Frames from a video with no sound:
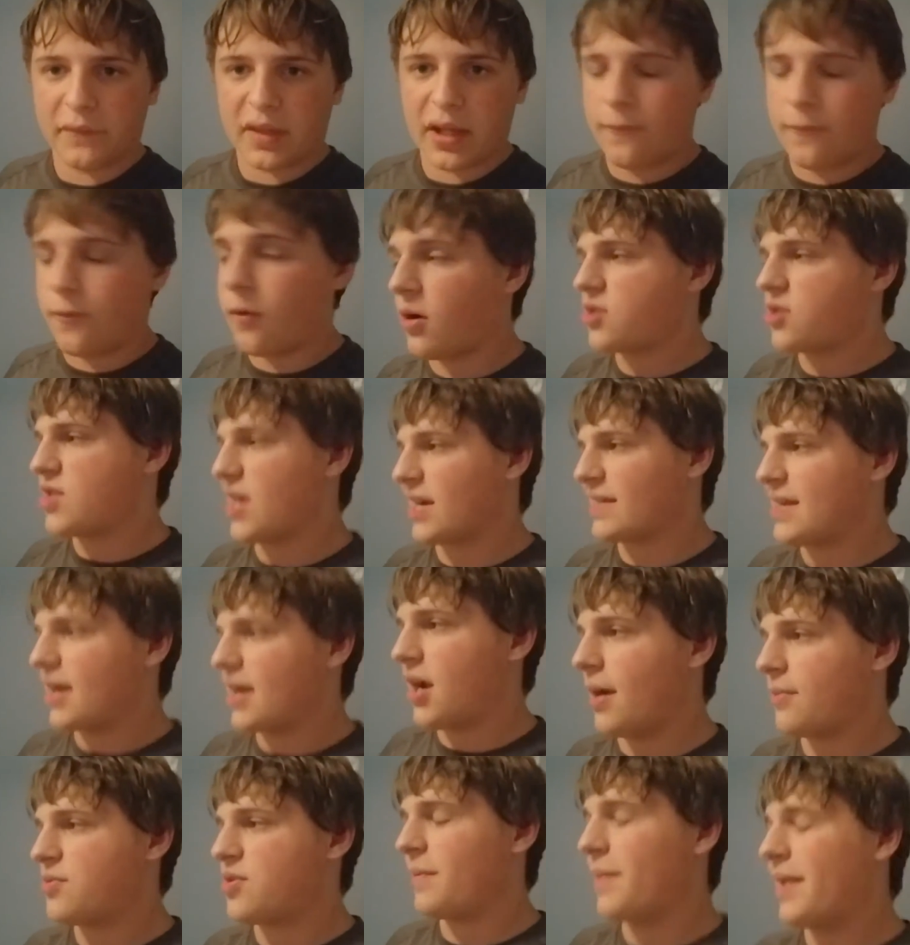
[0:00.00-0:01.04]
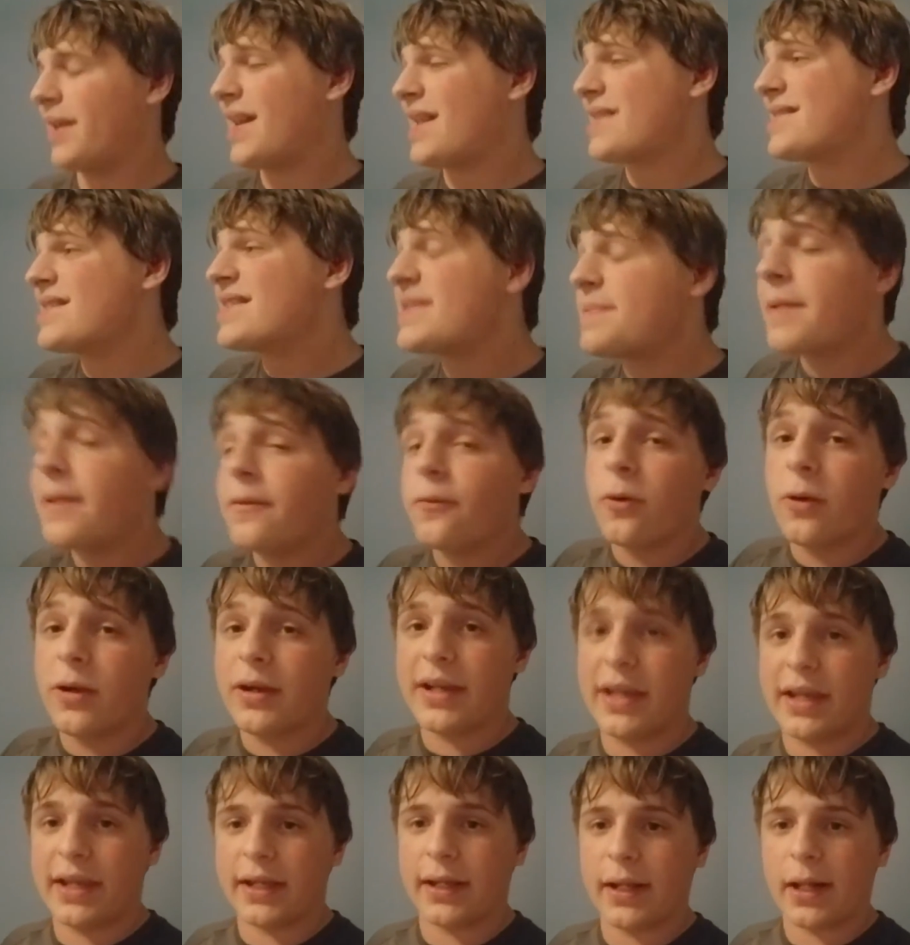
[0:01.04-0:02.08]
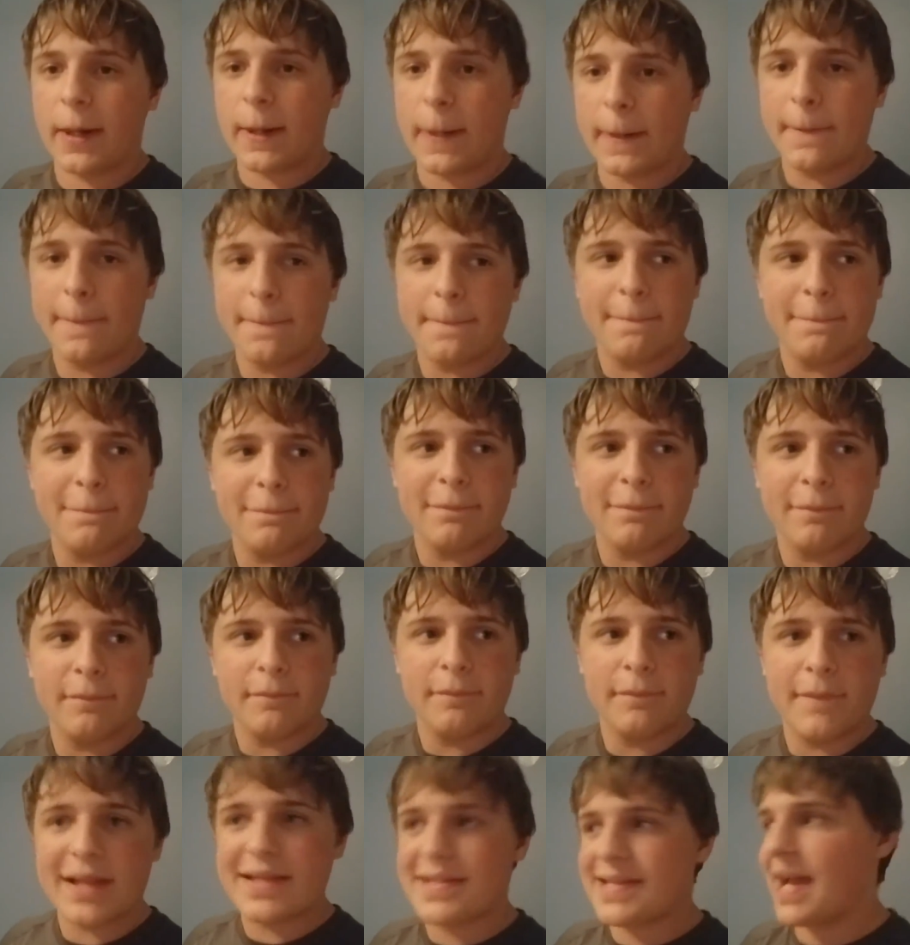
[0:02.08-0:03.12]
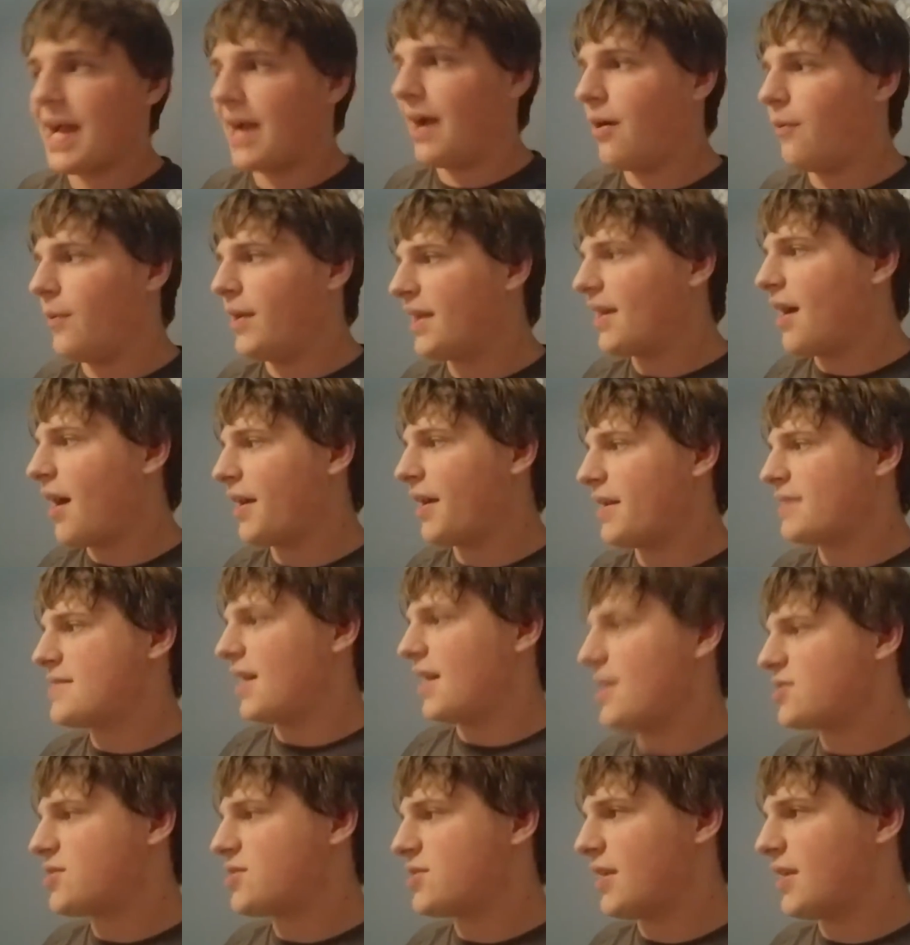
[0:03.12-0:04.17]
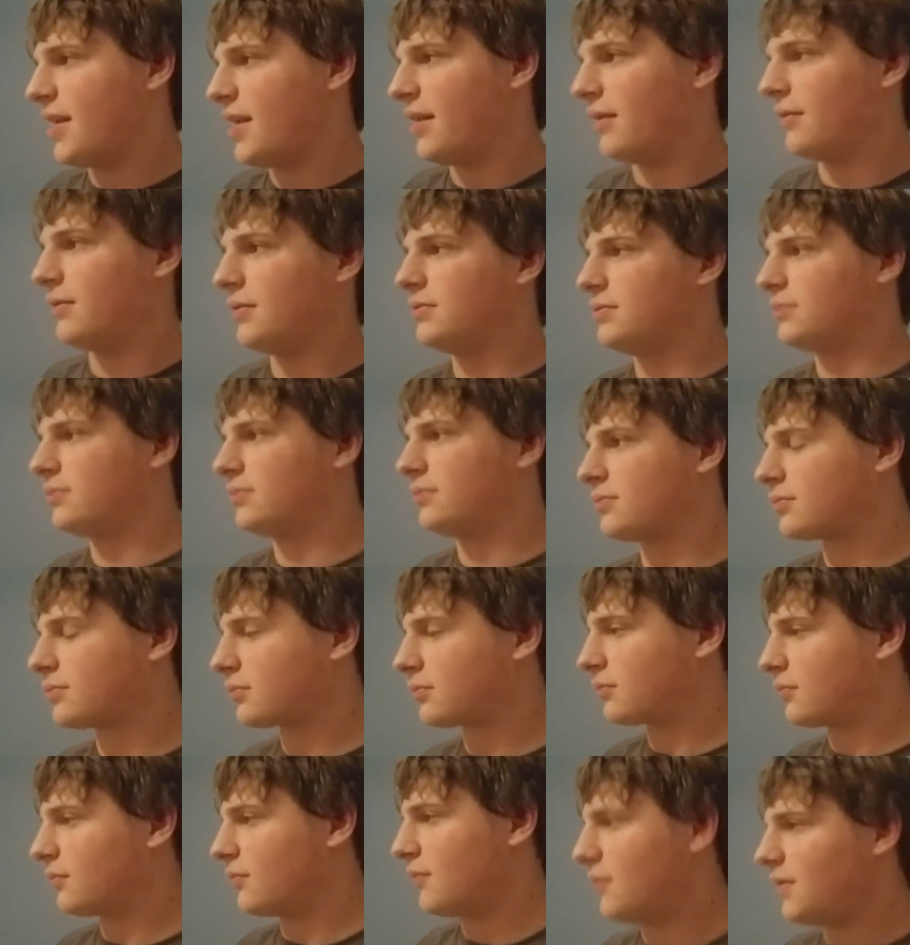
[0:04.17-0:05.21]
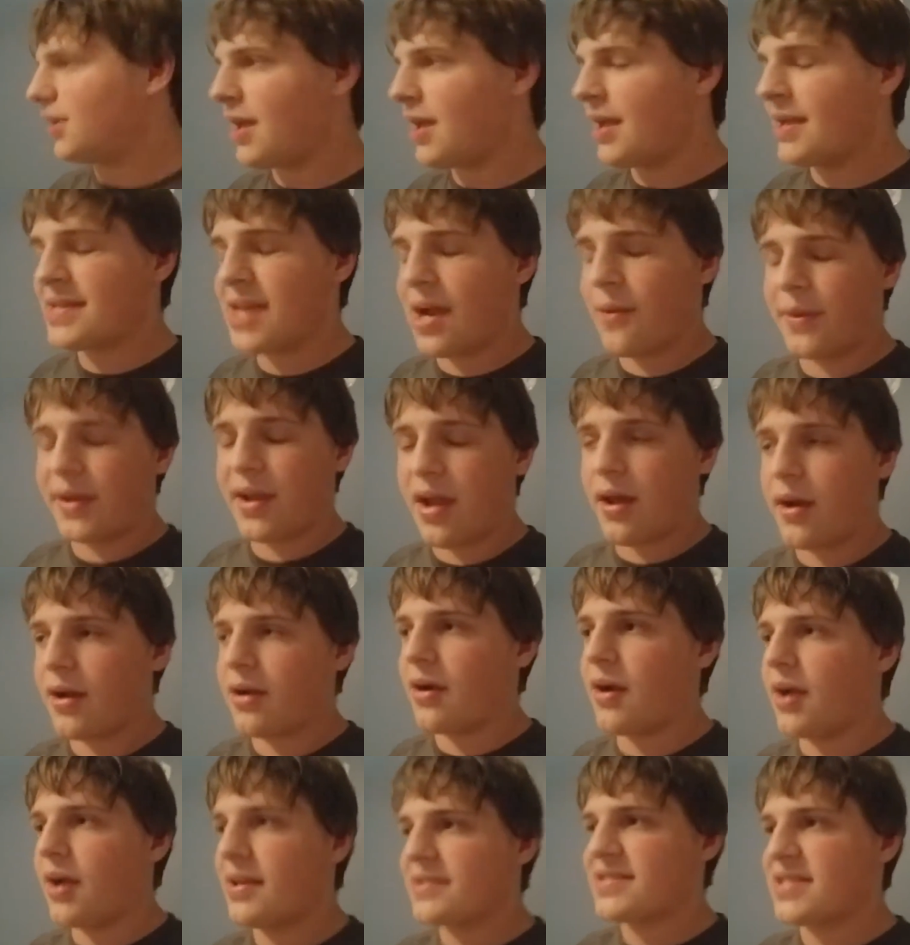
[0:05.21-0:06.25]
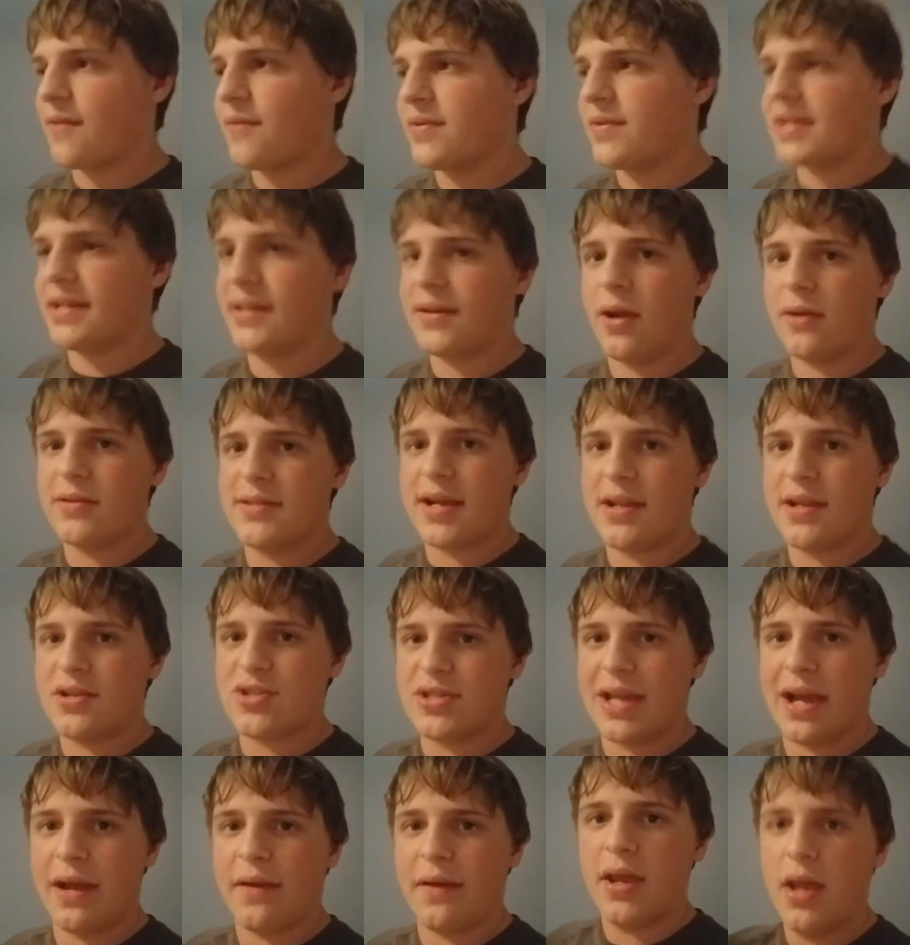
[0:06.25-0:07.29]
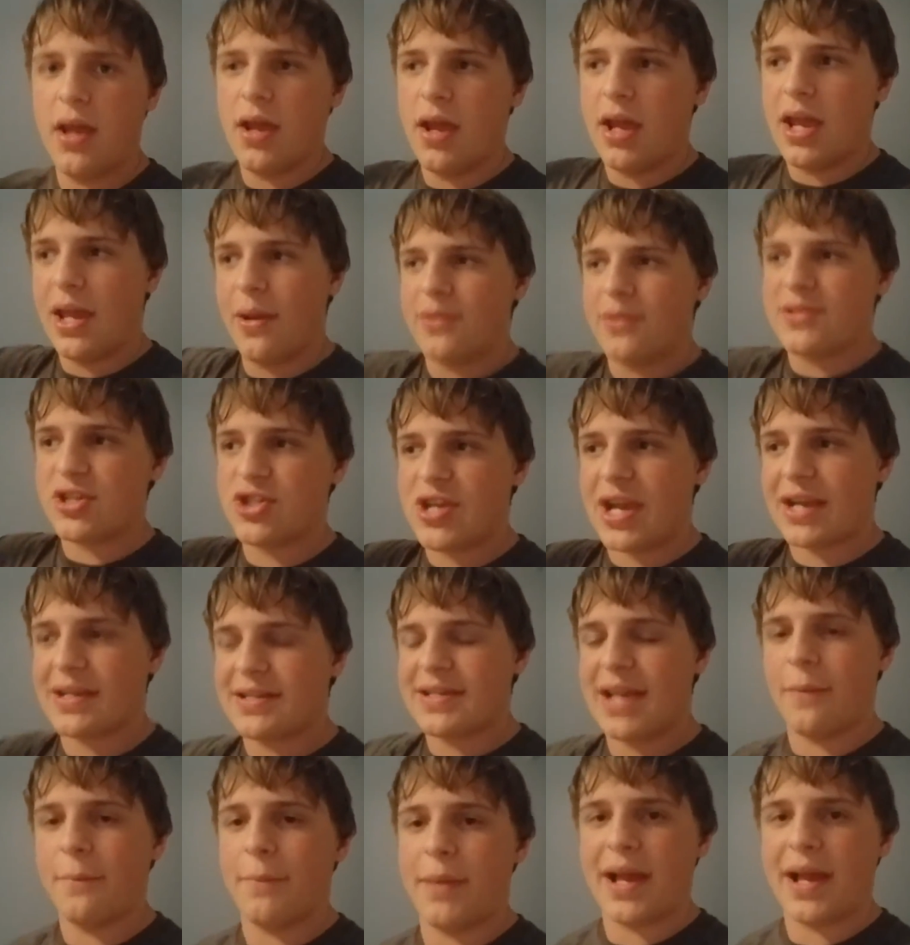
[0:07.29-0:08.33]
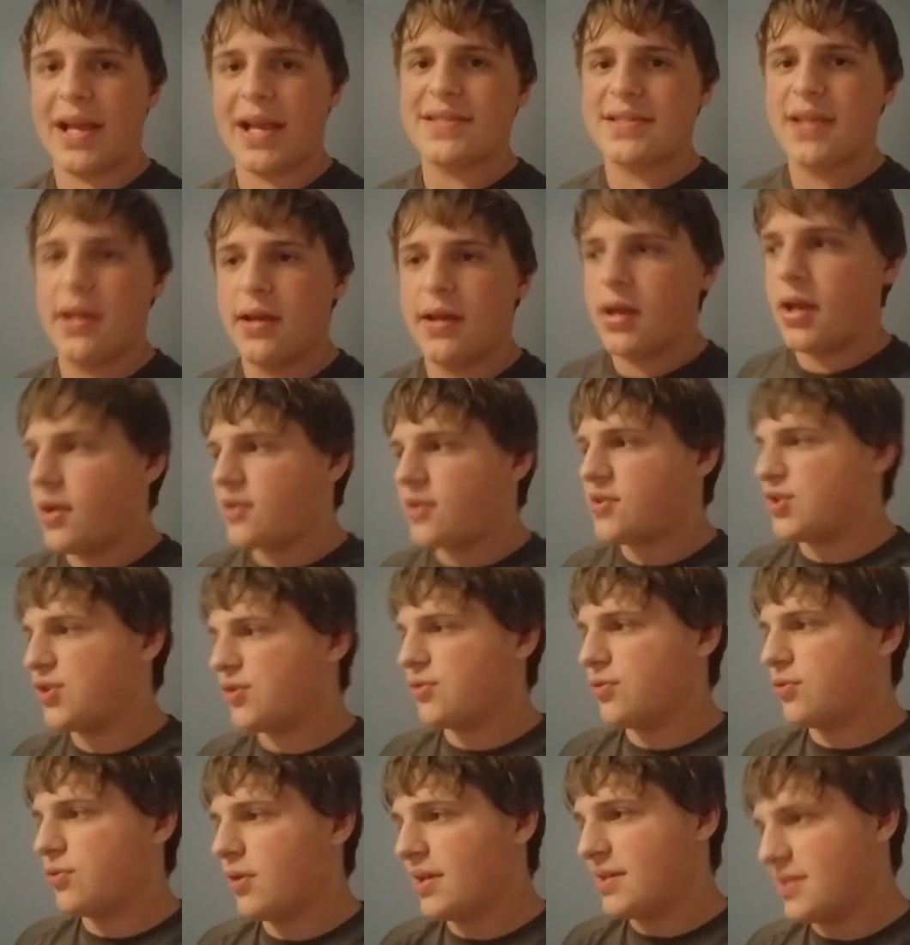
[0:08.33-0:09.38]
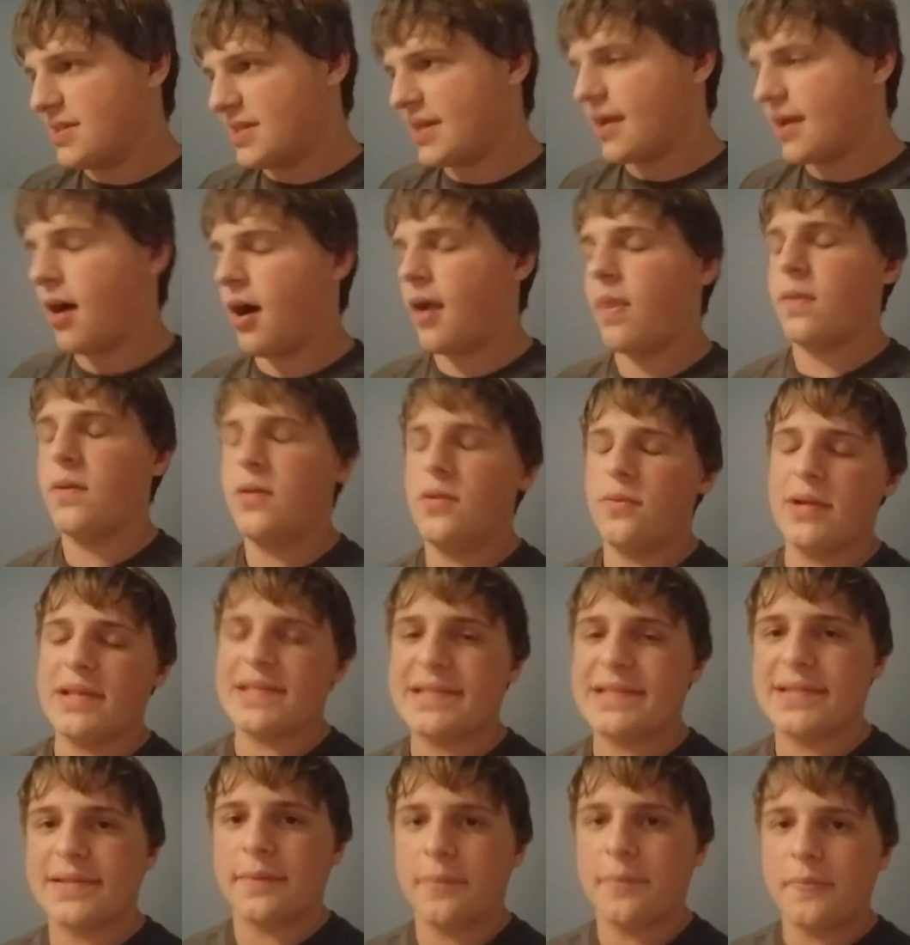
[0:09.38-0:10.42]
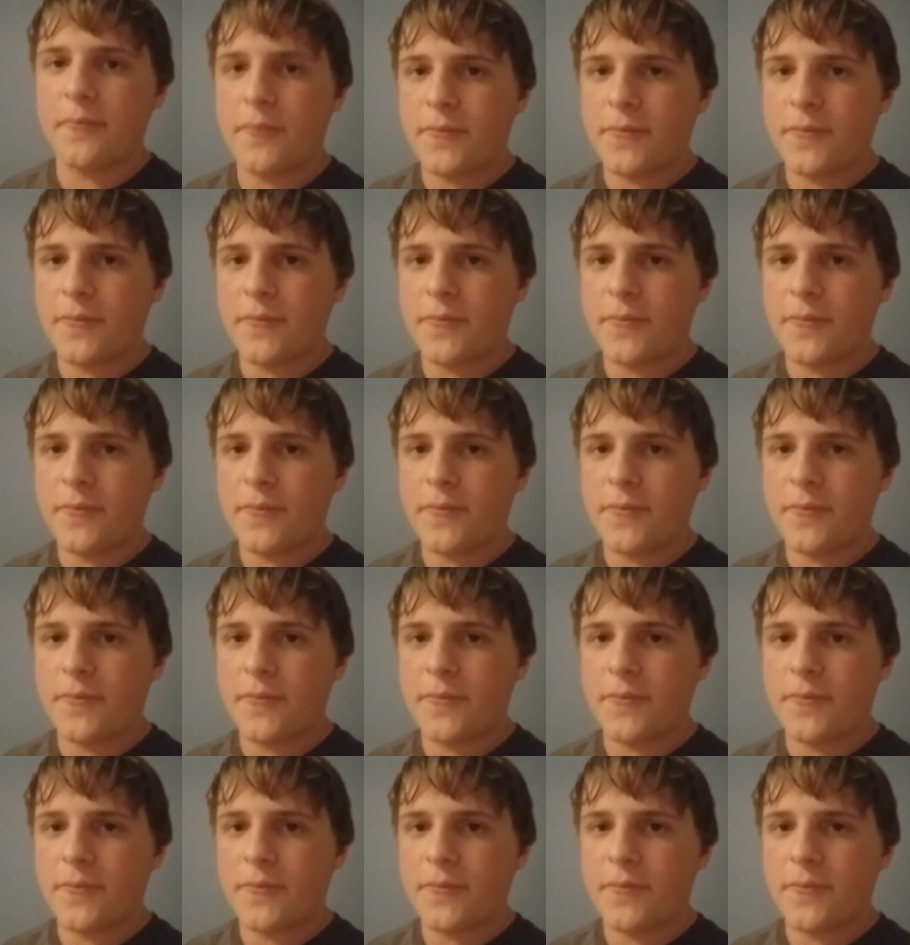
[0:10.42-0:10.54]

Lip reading: for a check down option, because it's been working. That's how we got a touchdown. That's how we got our 17-yard touchdown. It was a check down pass to Dion Lewis.